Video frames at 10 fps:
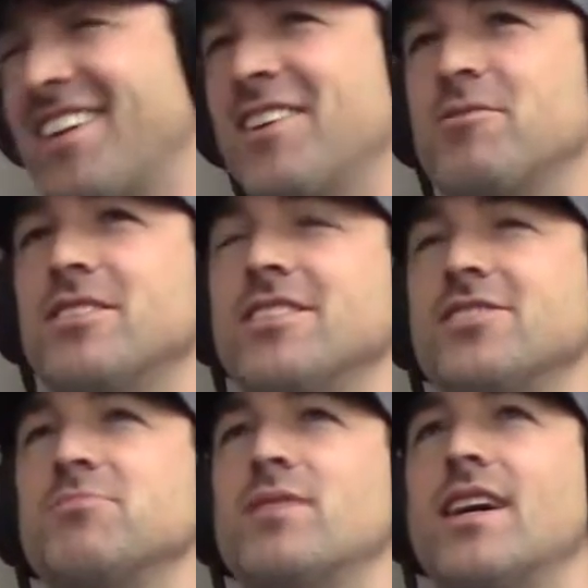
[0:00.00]

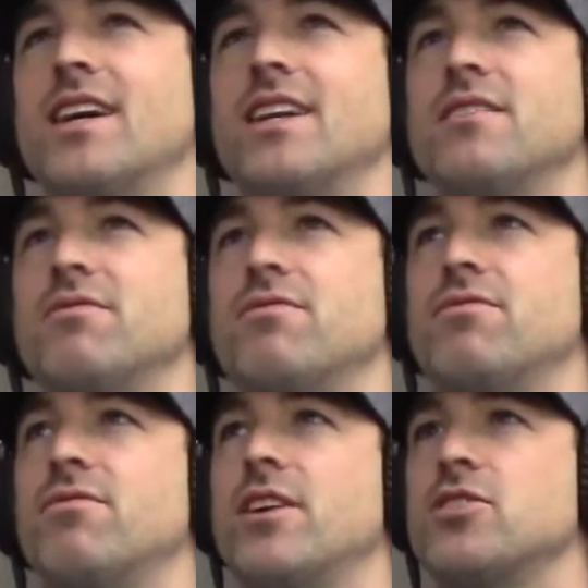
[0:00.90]
was my
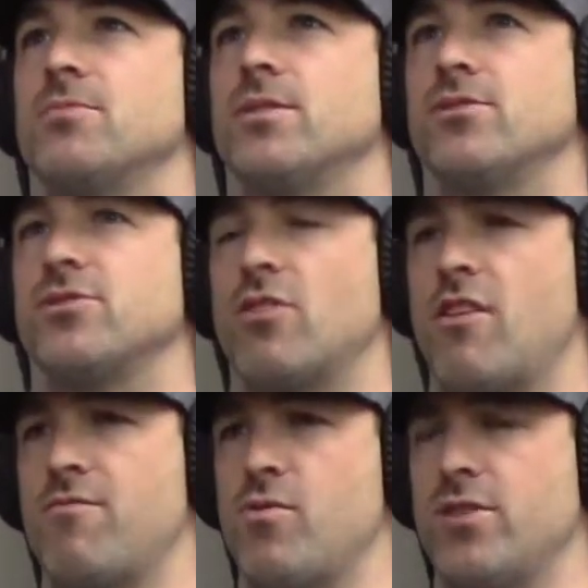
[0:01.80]
freshman or
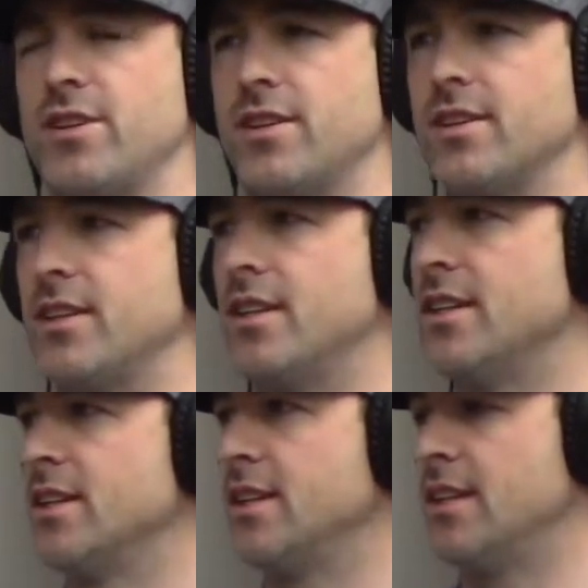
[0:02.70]
sophomore year.
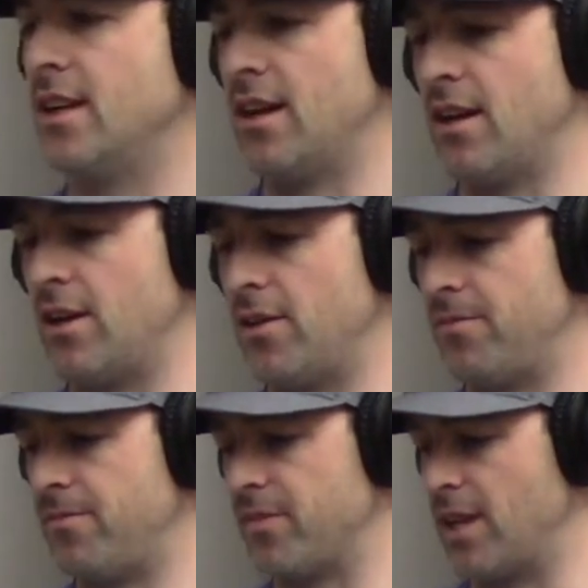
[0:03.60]

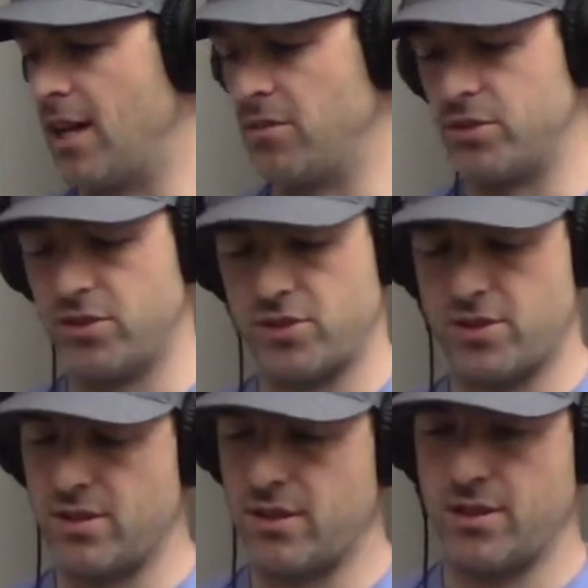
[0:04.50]

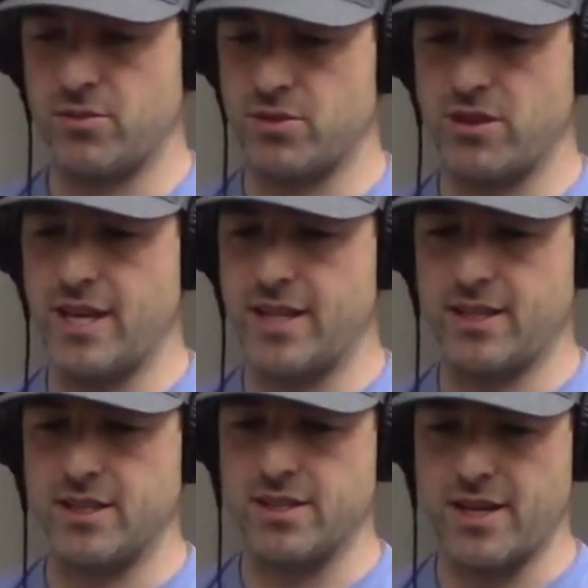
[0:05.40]
It was late in
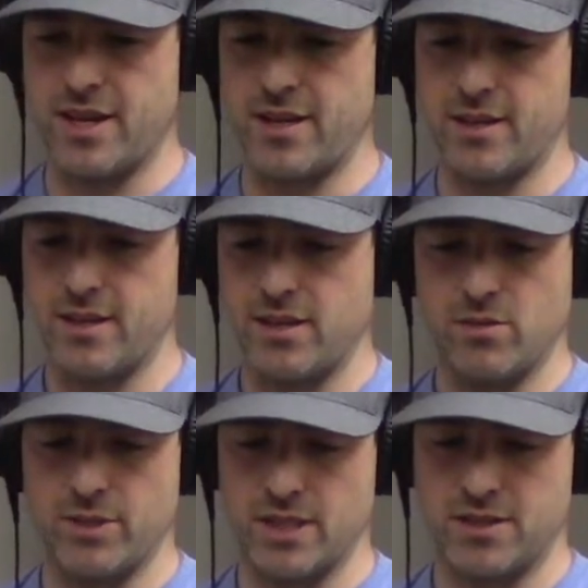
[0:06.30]
the day.
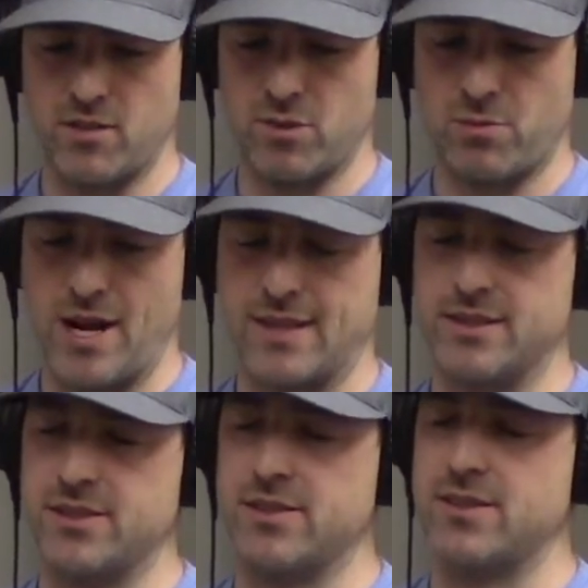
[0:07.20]
We got done with
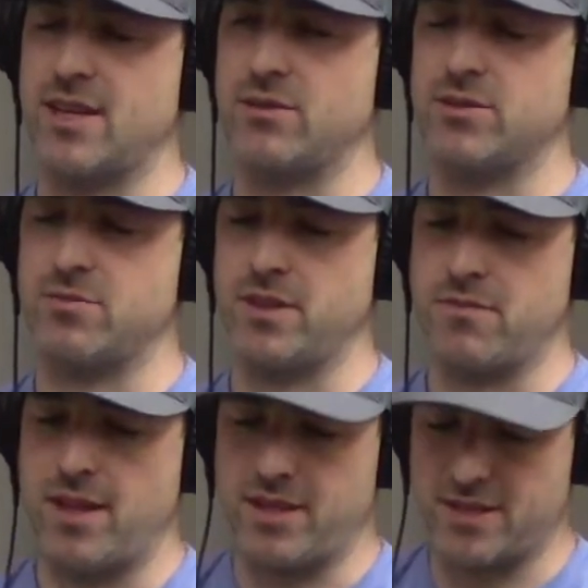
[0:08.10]
practice.
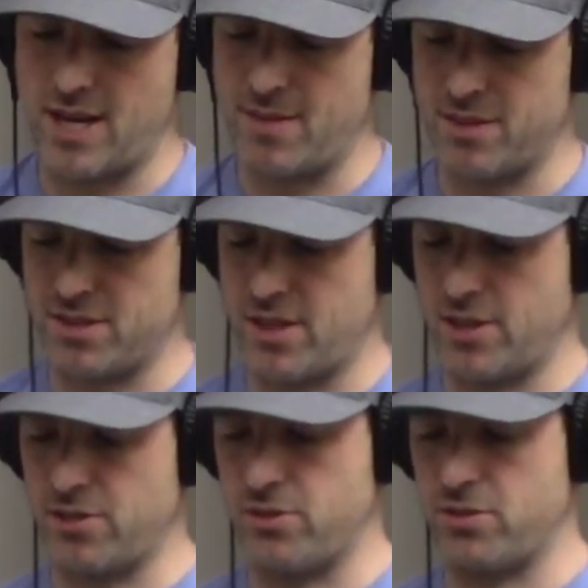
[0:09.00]
At the time at
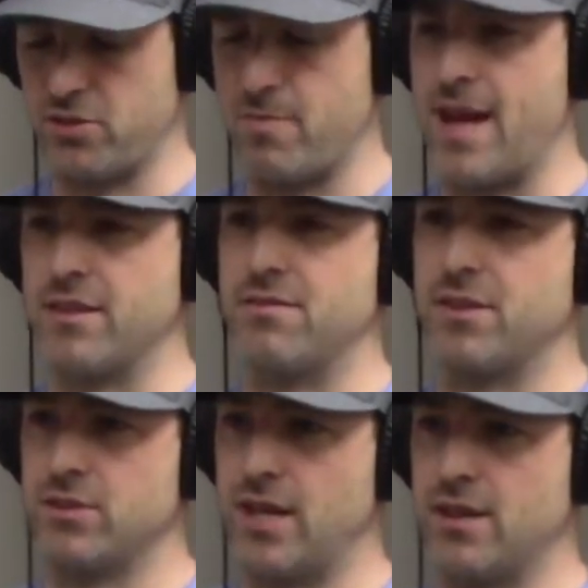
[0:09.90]
Syracuse, there was Manley
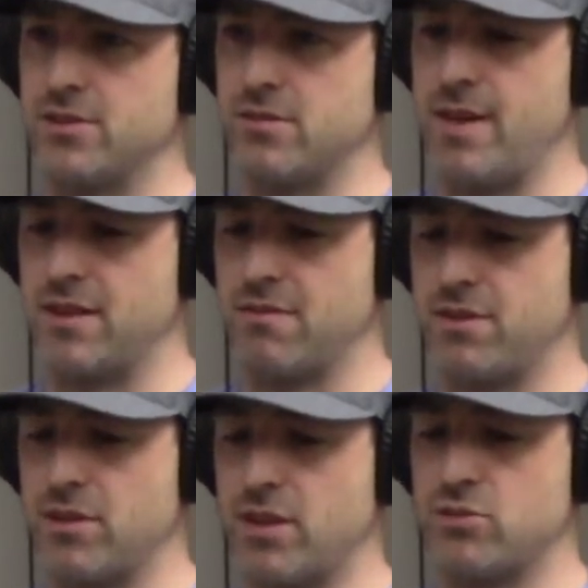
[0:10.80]
Fieldhouse, and Manley
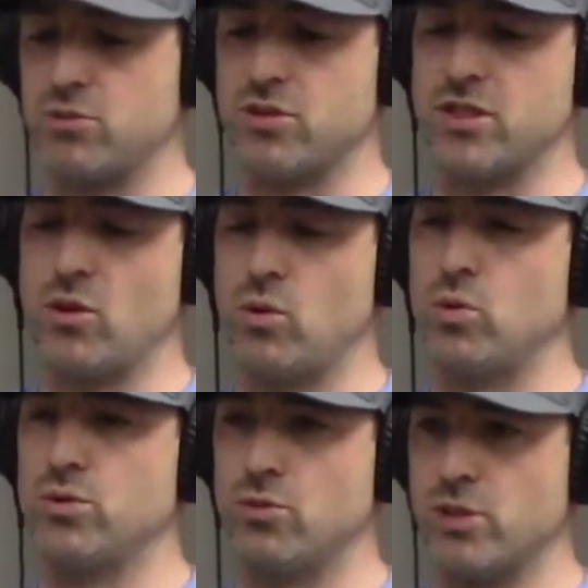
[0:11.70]
Fieldhouse was the
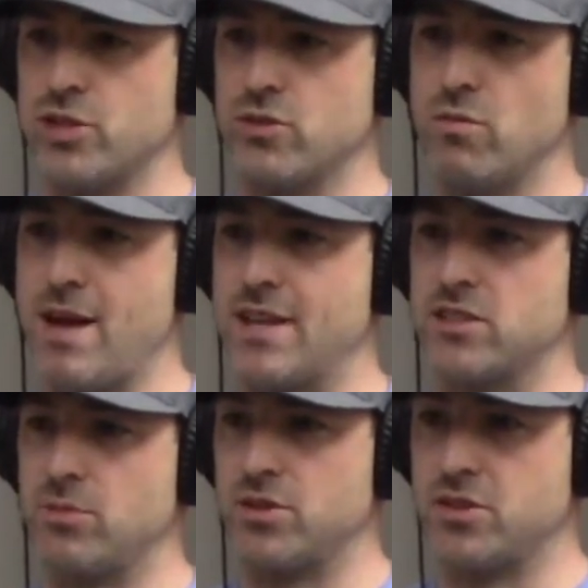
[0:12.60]
old original
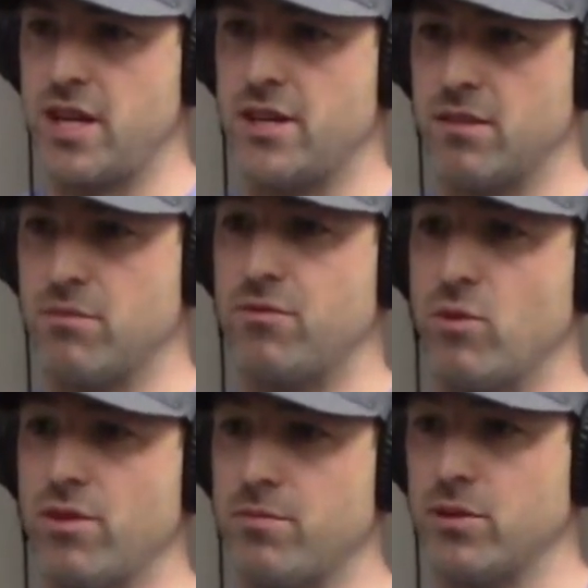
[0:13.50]
basketball stadium before
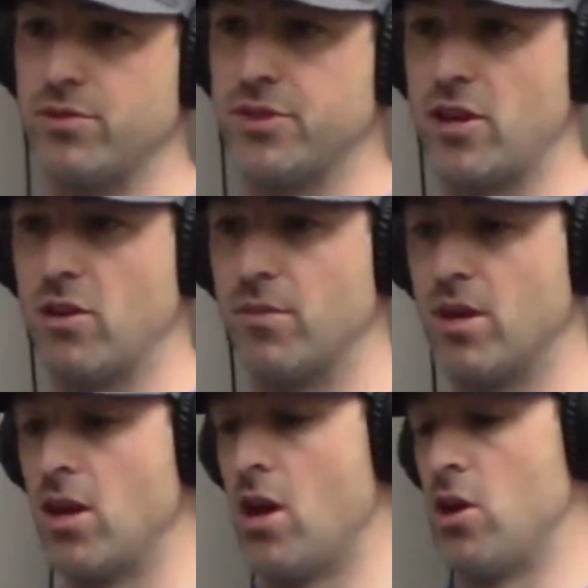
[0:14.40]
they built the dome.
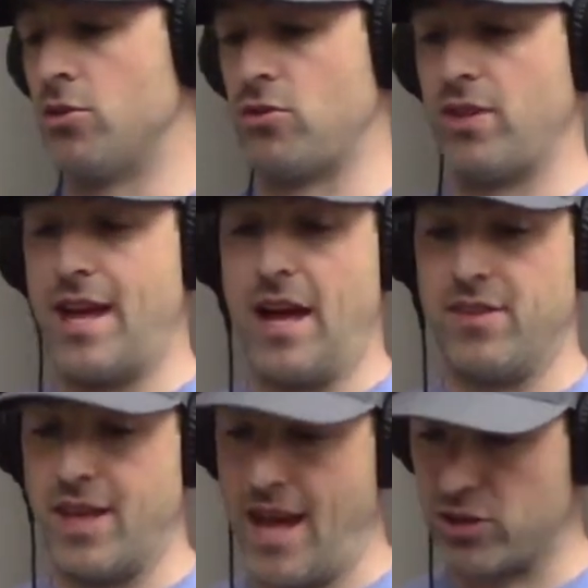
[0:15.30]
So they had
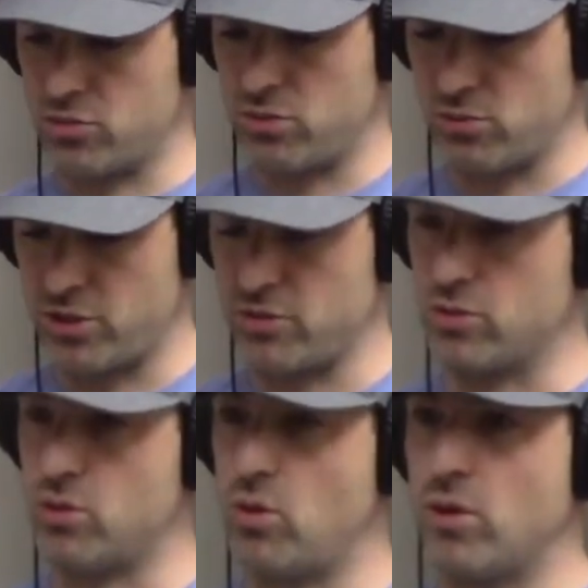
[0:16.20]
the actual original
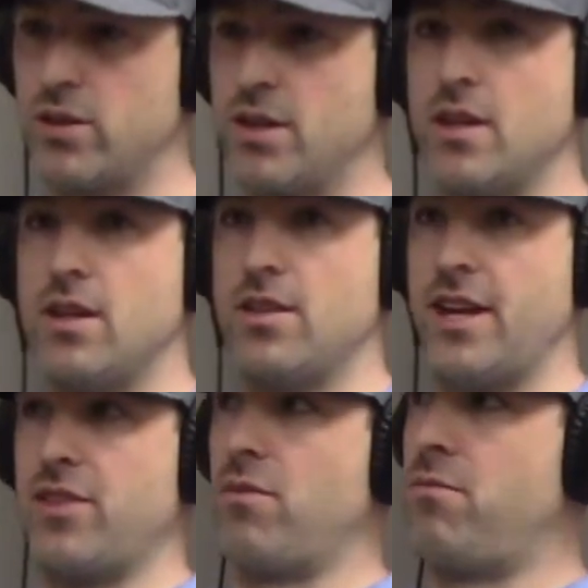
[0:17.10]
court. They
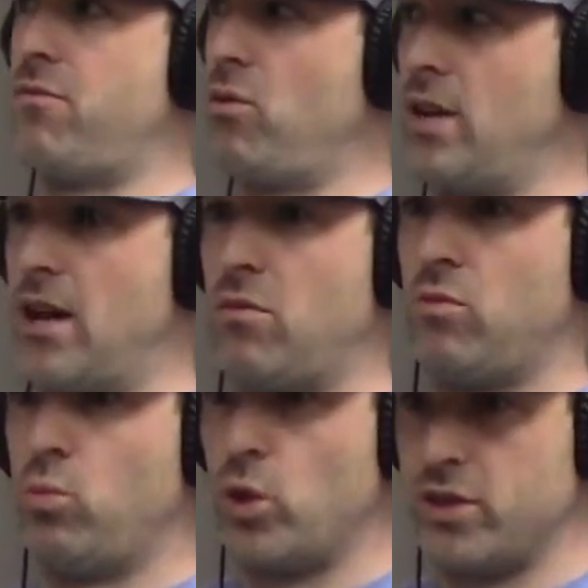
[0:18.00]
had the full-out
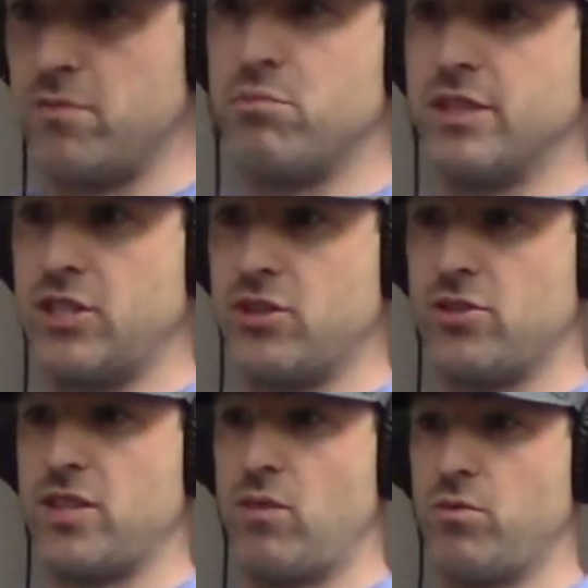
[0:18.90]
wooden
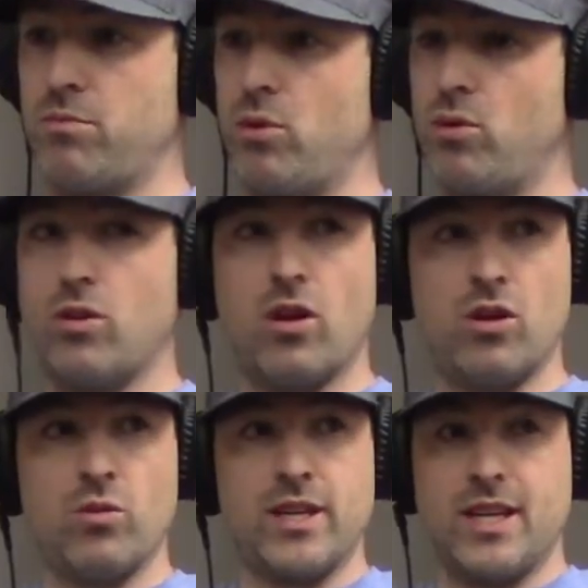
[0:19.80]
bleachers that would pull all
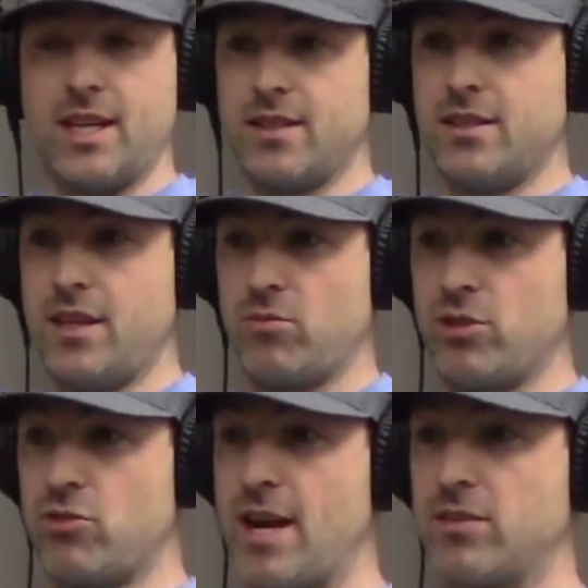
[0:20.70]
the way in and
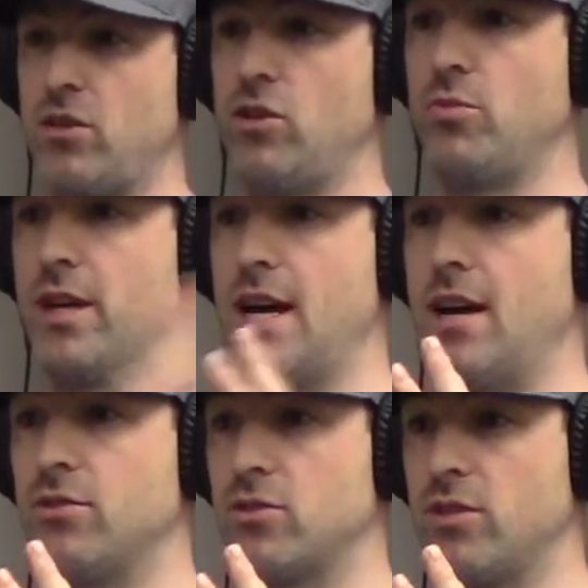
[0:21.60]
retract all the way
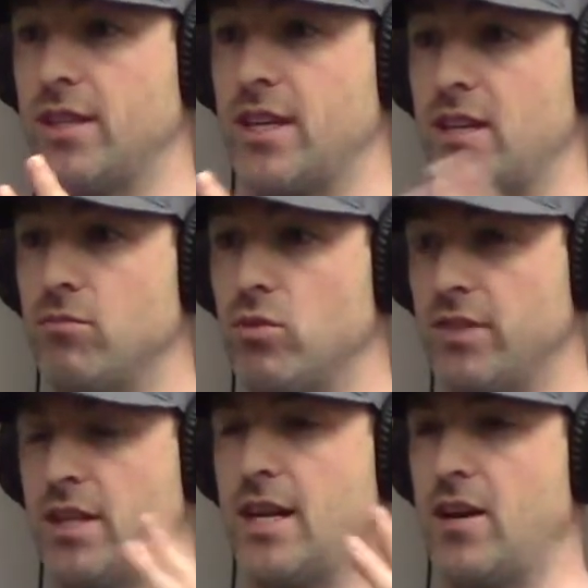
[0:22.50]
out, so they can move
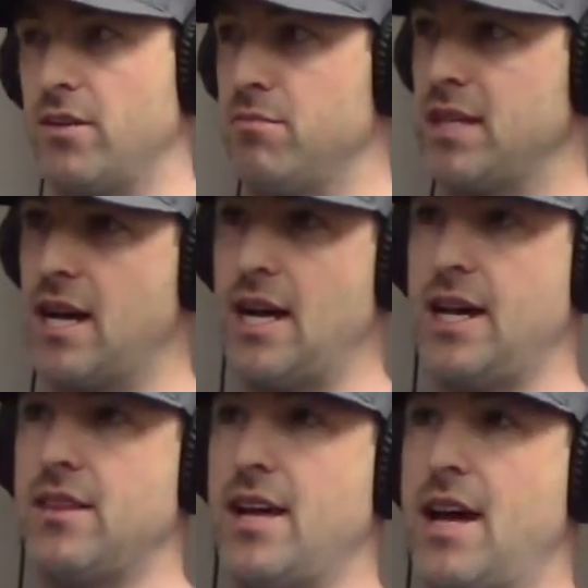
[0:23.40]
in and out. And
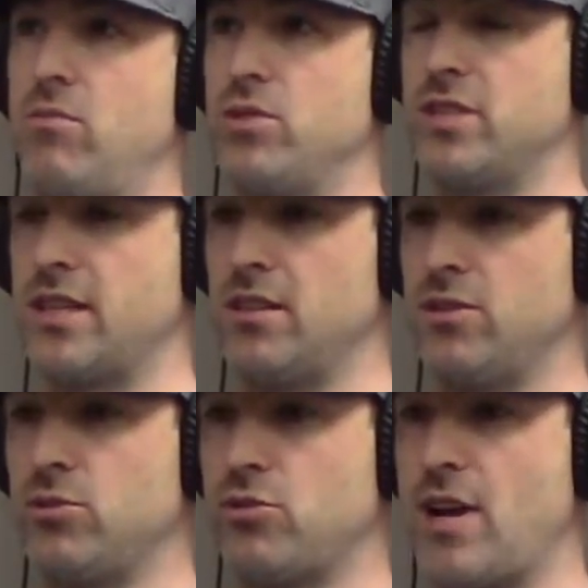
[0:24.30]
behind that was a
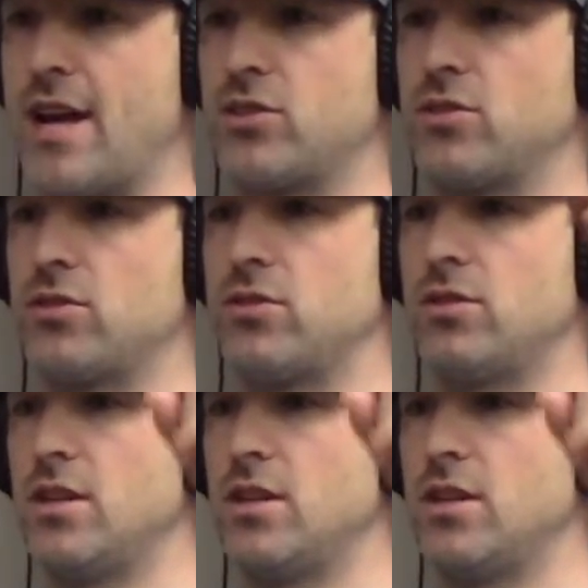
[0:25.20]
little track circle.